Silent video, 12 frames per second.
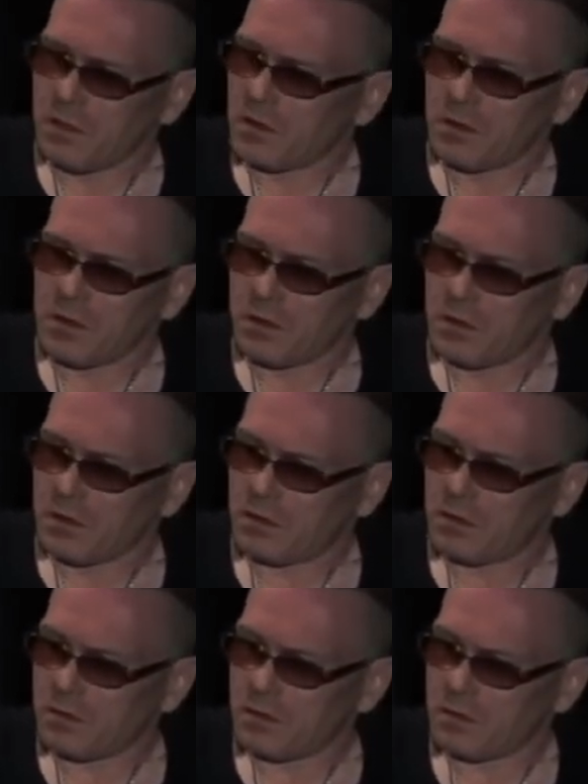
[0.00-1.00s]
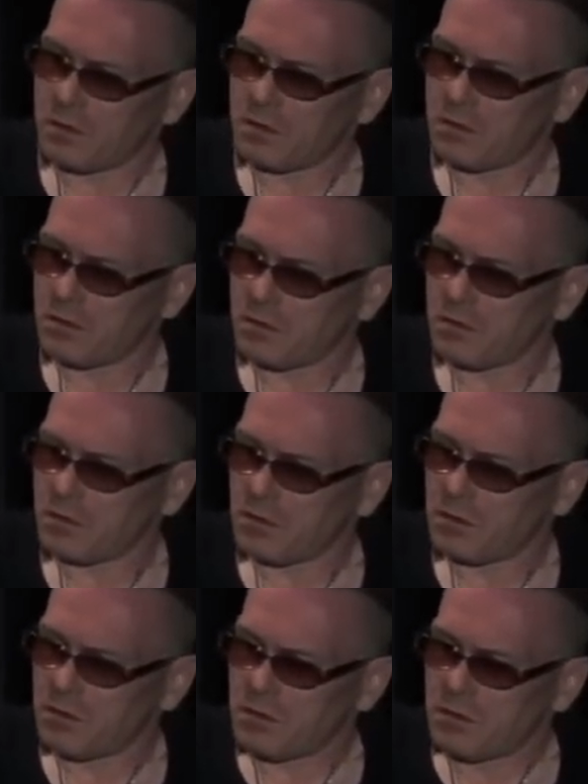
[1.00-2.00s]

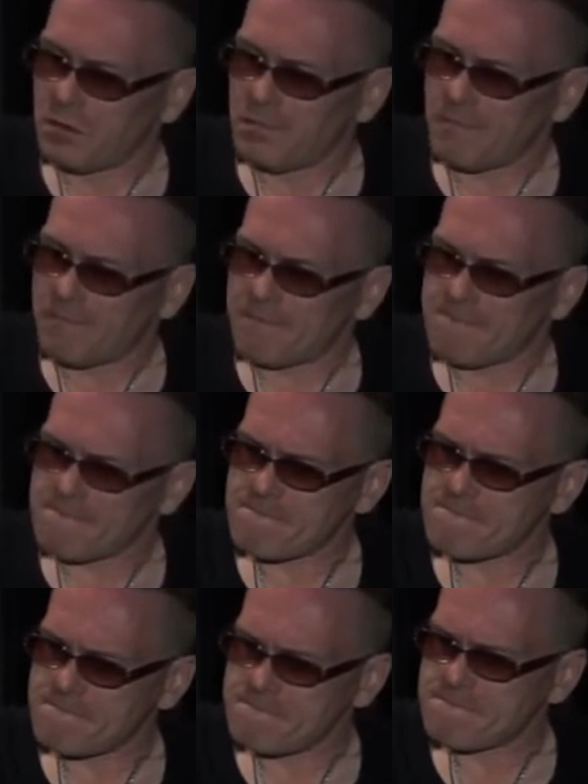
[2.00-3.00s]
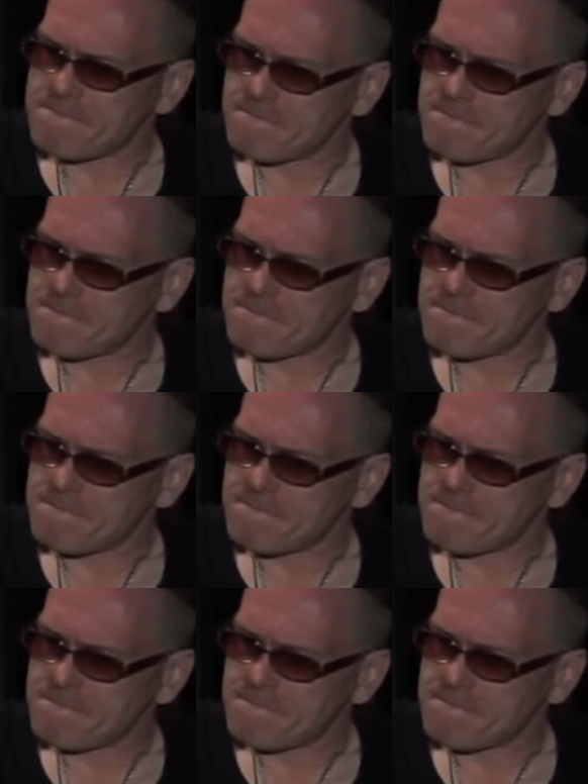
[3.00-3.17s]
No words are spoken by the person on screen.